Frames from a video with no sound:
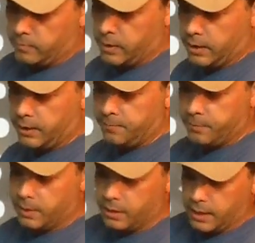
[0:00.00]
Okay,
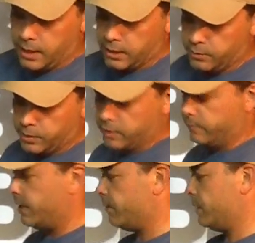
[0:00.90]
and you want the
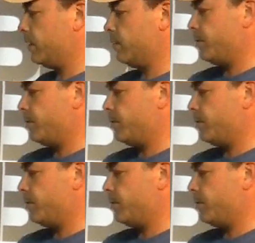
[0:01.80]
valve down at the